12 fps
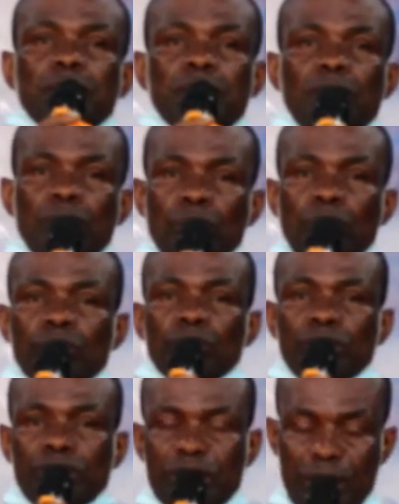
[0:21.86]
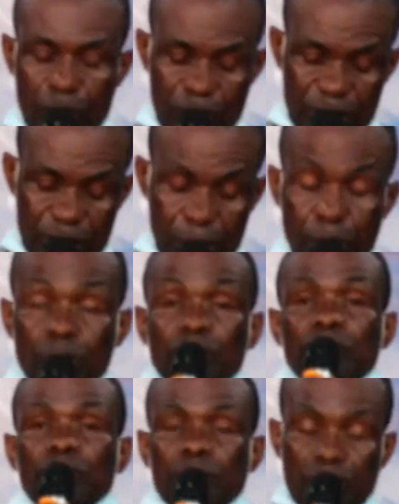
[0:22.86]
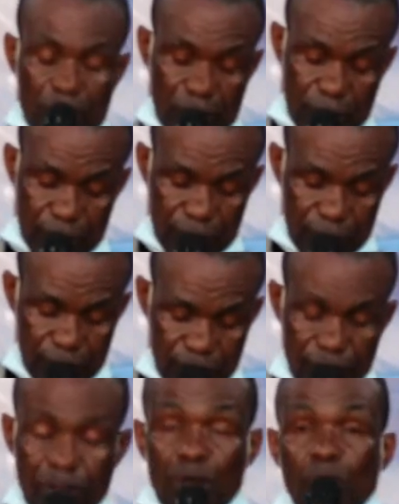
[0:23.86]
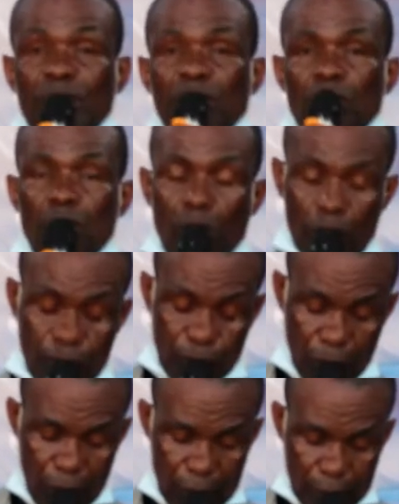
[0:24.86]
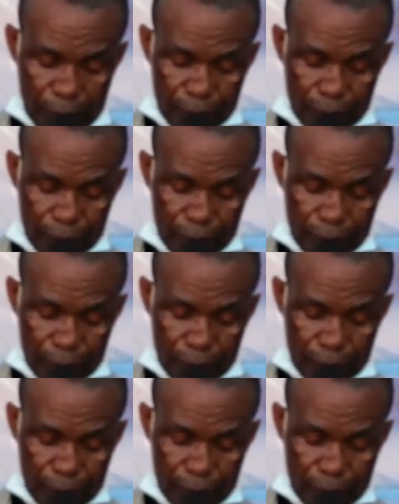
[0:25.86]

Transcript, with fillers: Today we want to share with you the Word of God from